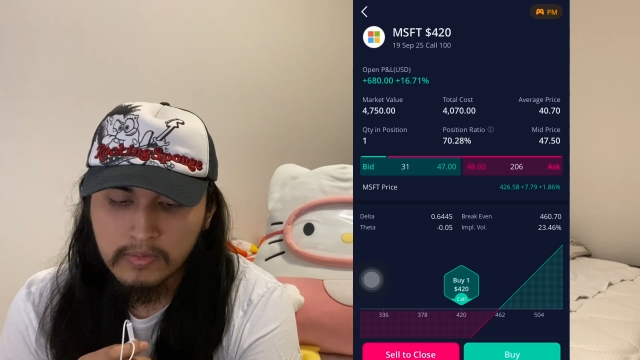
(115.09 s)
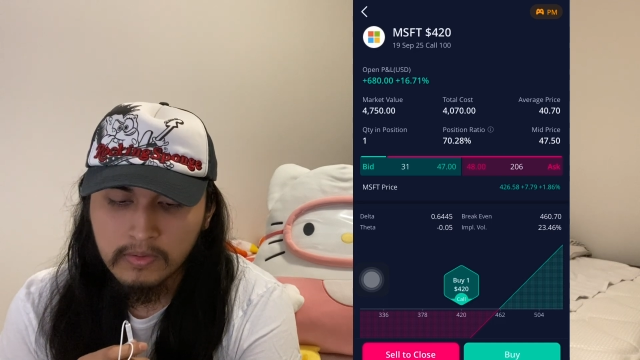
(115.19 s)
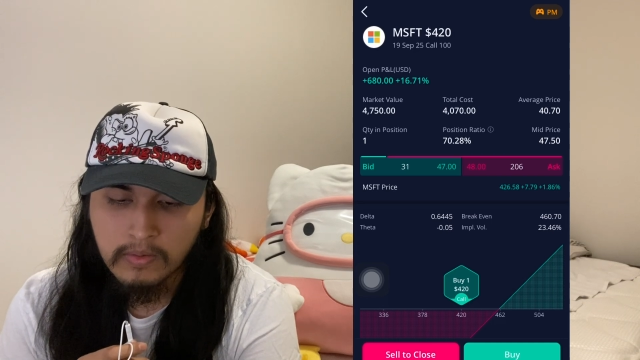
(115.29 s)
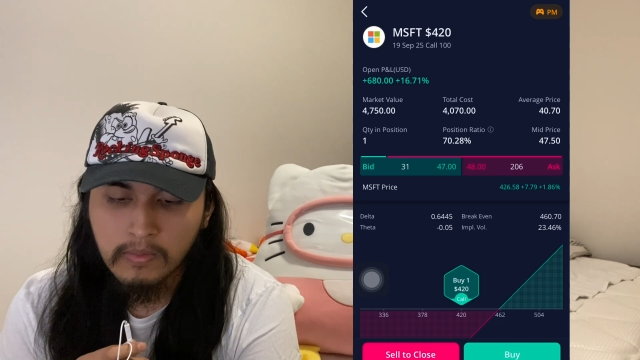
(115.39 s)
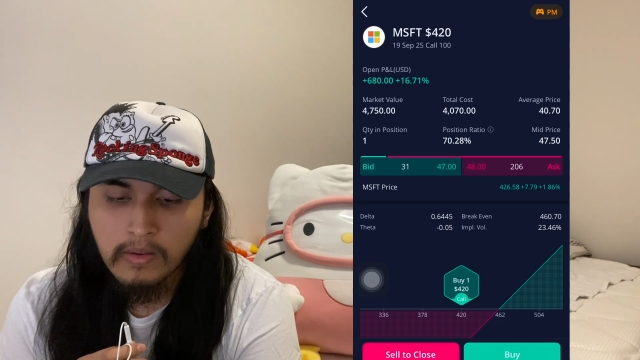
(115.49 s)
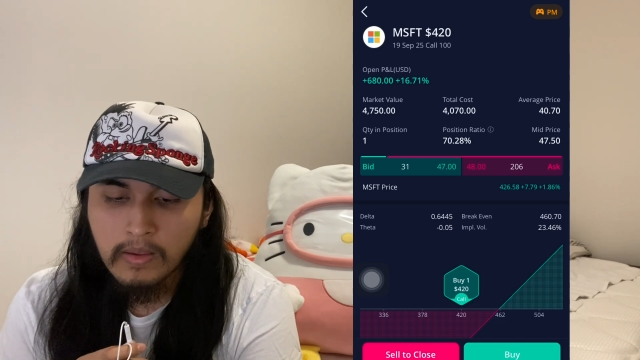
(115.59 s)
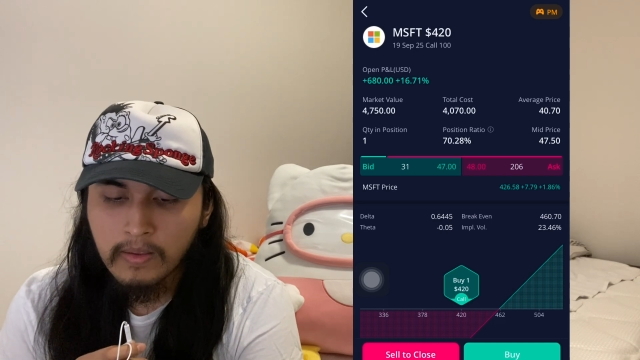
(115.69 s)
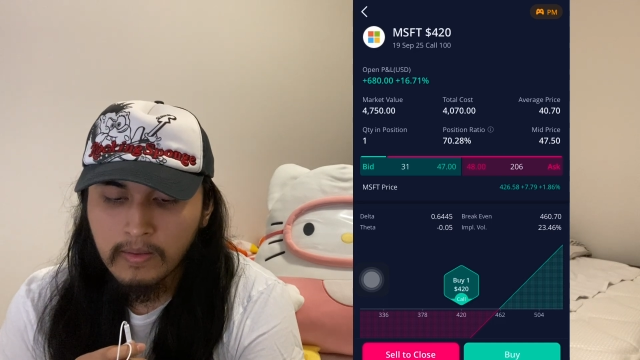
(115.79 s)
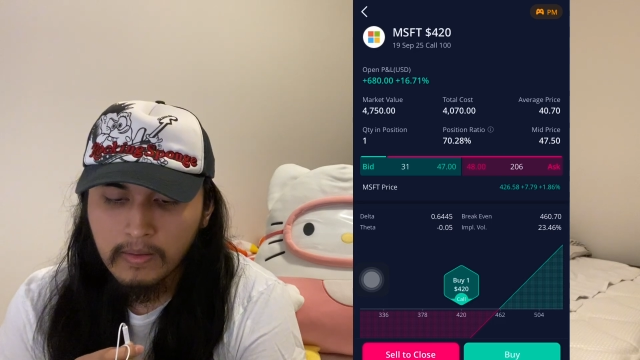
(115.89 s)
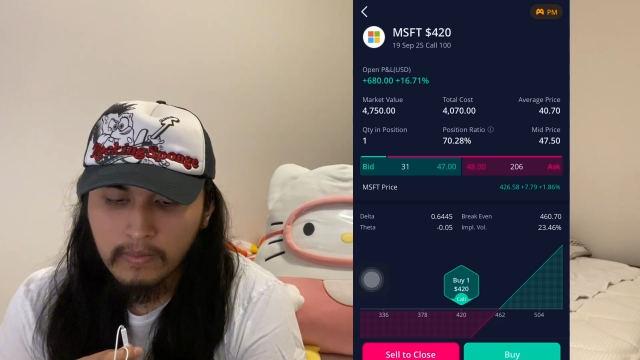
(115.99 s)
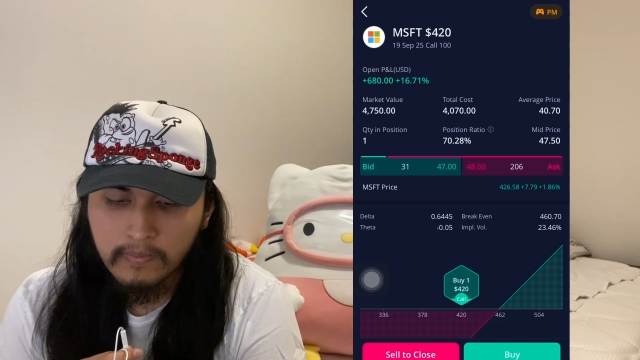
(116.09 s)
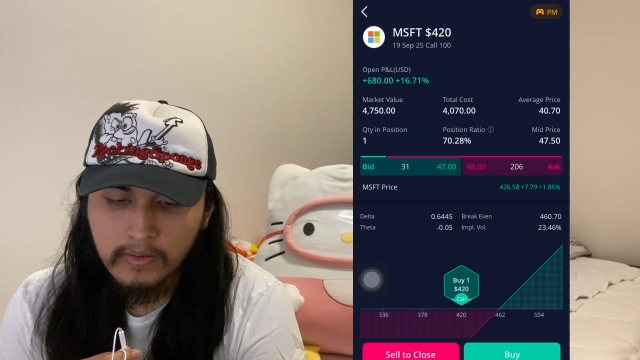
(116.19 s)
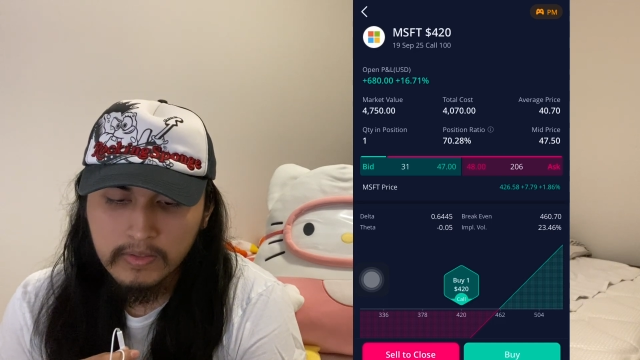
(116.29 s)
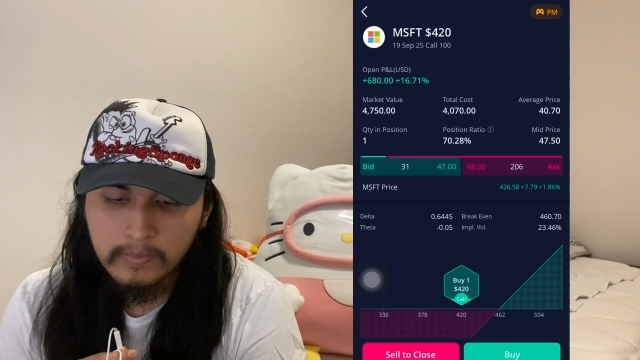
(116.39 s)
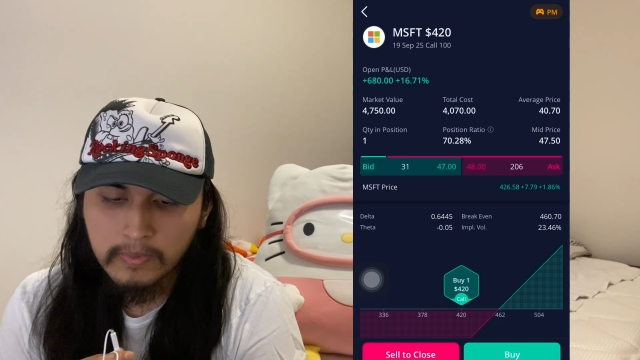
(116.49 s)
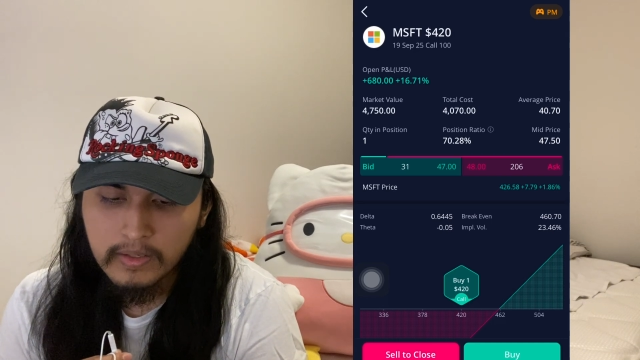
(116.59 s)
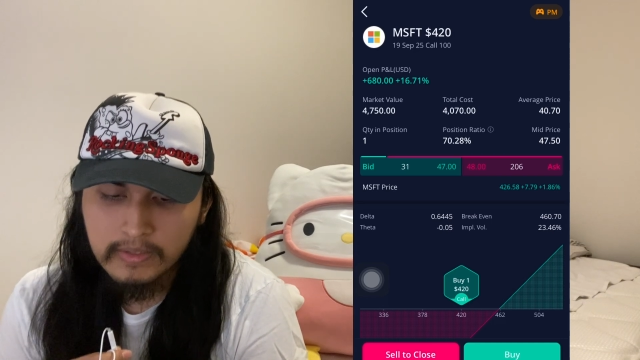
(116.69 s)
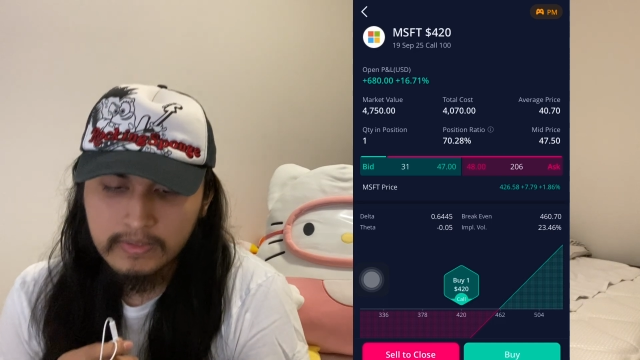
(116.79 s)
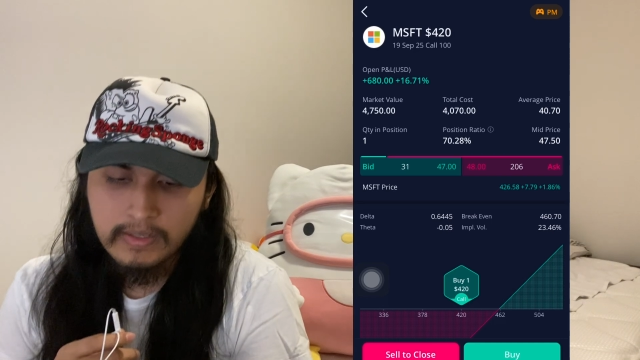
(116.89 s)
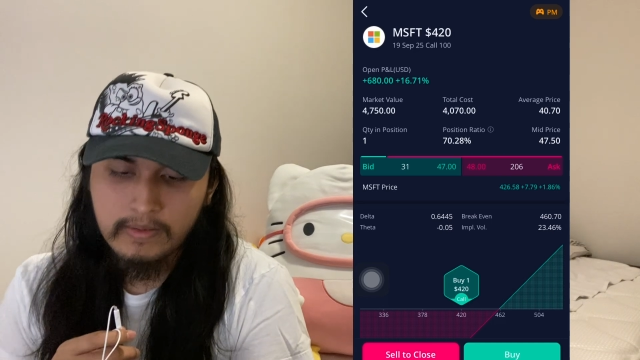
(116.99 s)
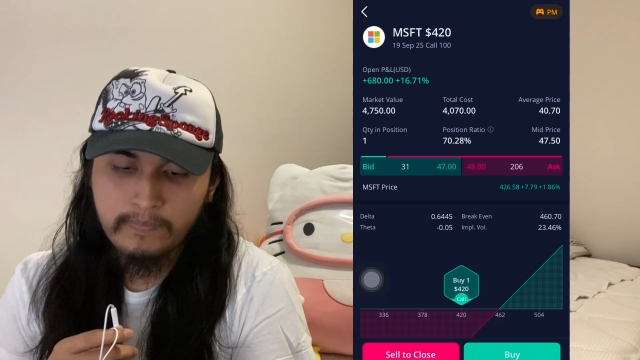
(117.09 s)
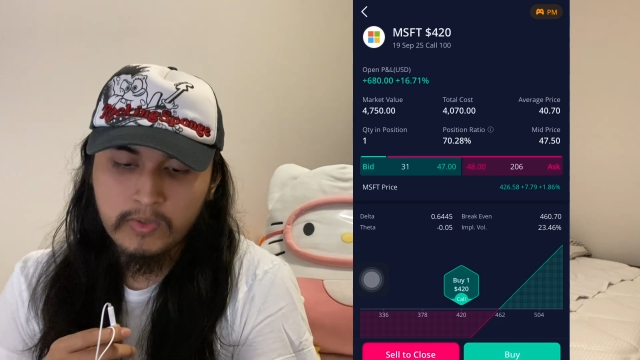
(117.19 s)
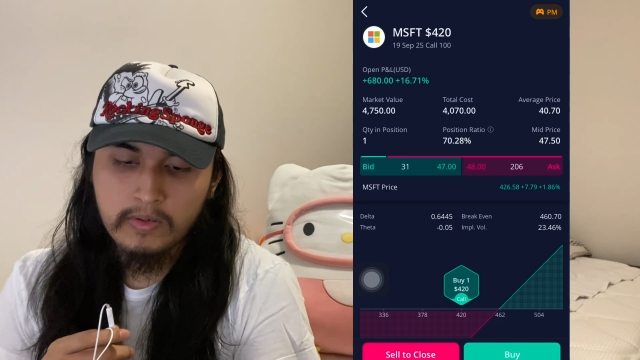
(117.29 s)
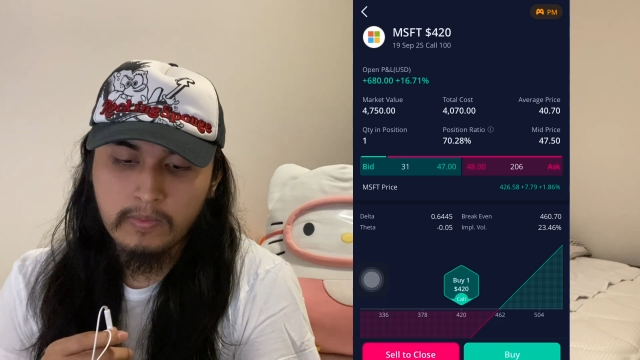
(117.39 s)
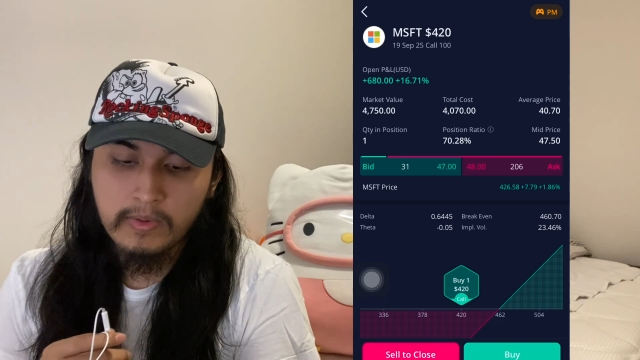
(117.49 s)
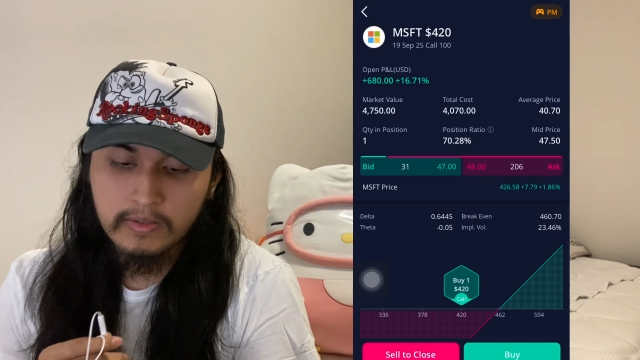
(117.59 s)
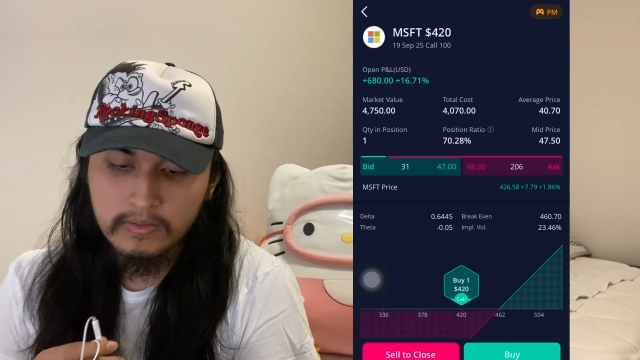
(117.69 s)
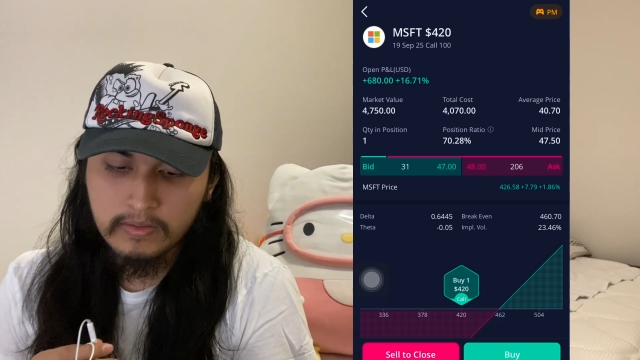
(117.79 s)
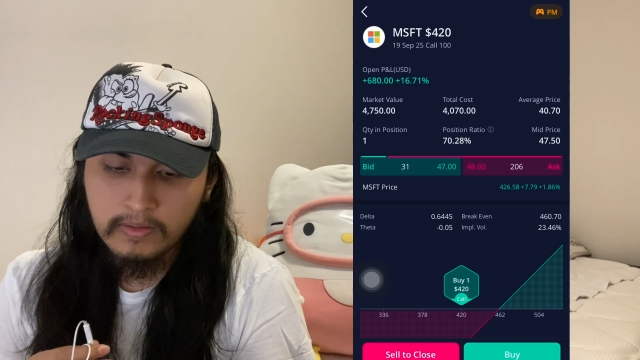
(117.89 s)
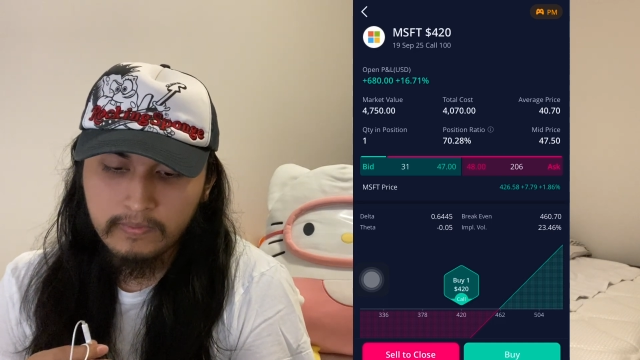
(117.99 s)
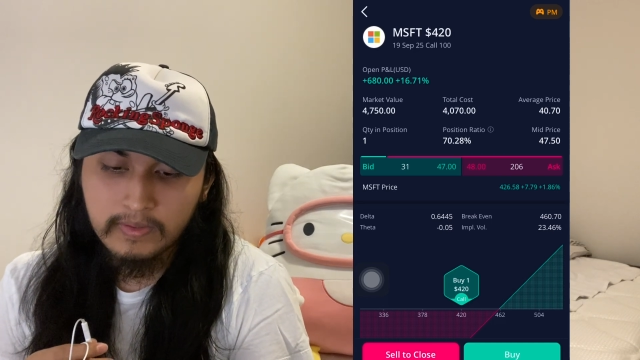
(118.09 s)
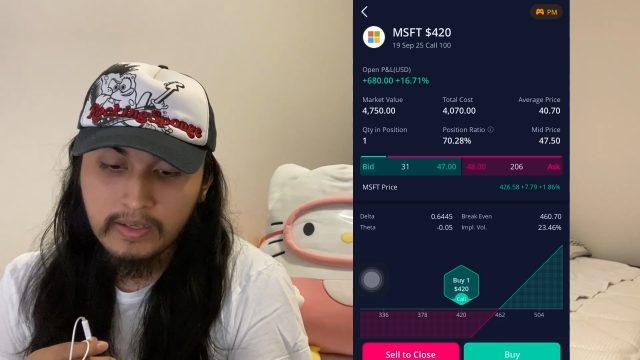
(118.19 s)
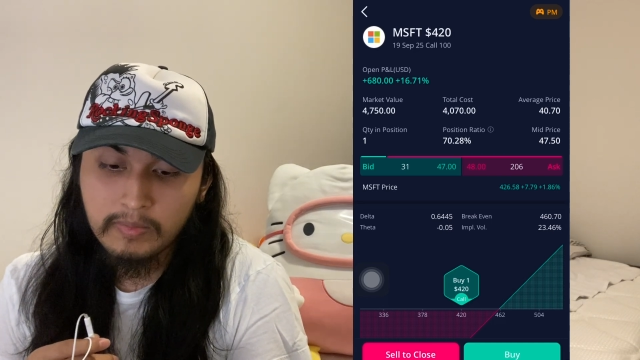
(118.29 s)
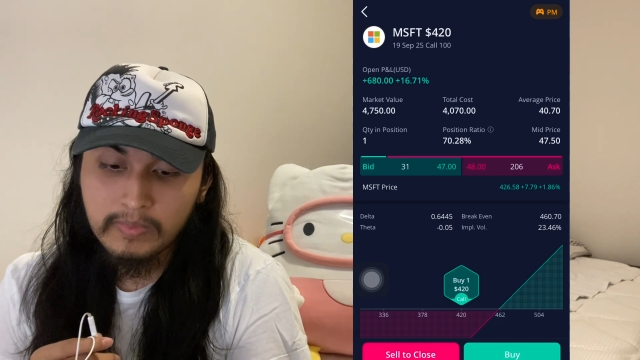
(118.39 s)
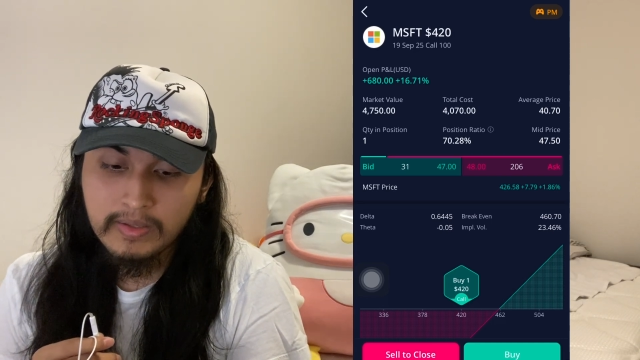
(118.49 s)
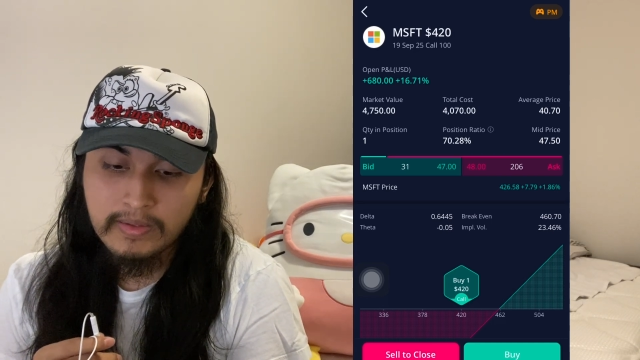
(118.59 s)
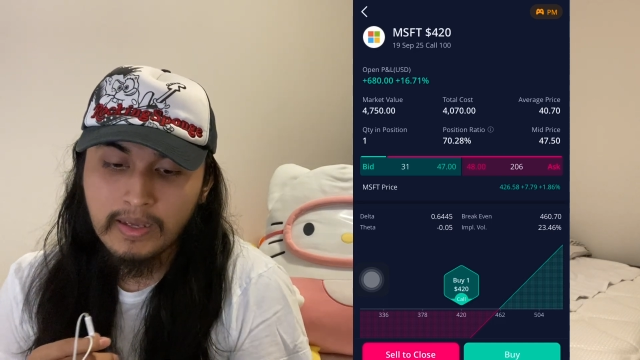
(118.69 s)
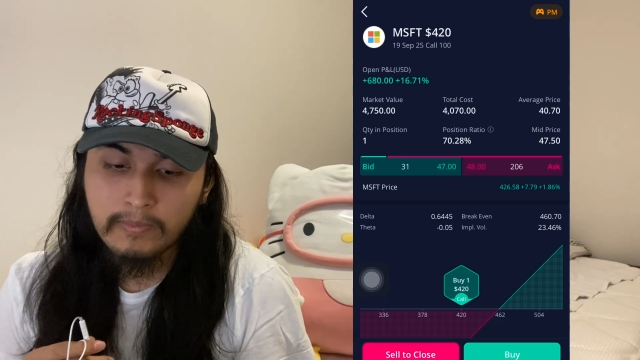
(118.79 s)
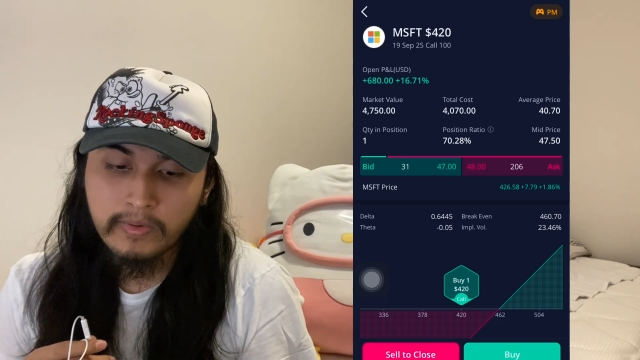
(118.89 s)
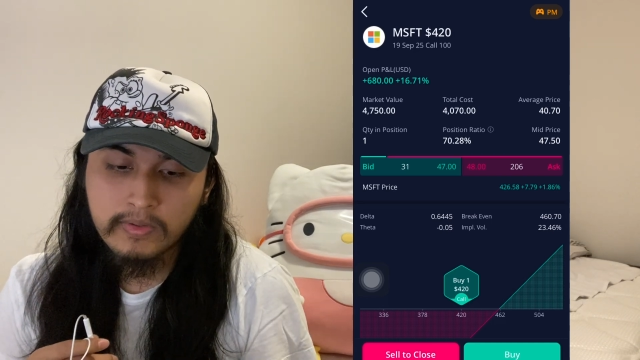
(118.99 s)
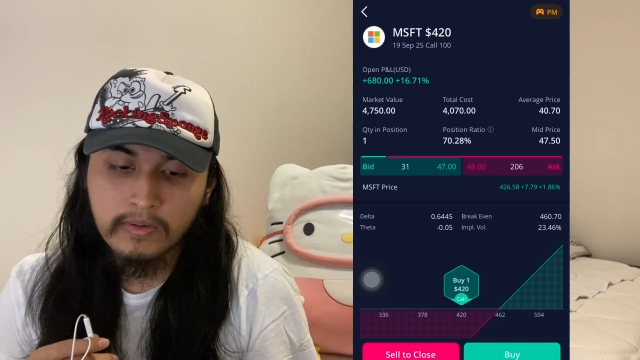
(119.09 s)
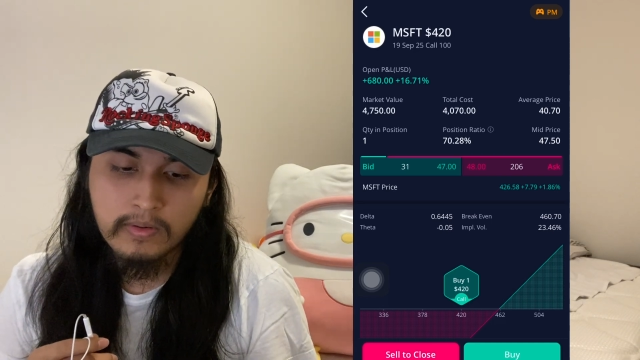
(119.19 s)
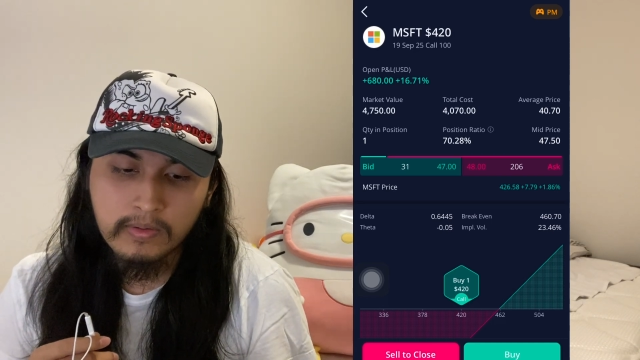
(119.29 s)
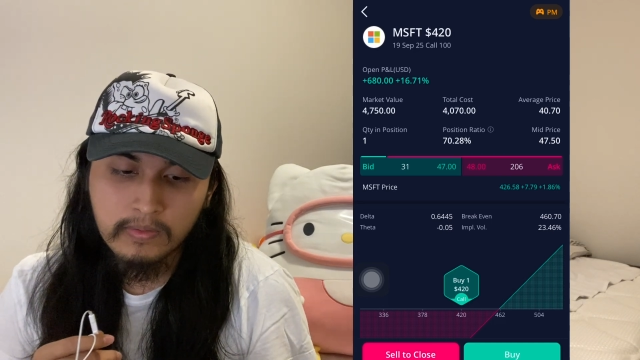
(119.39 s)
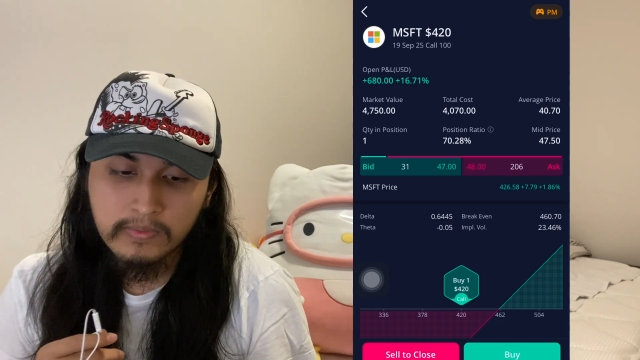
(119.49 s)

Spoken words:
So very surprised that Microsoft gave me that return of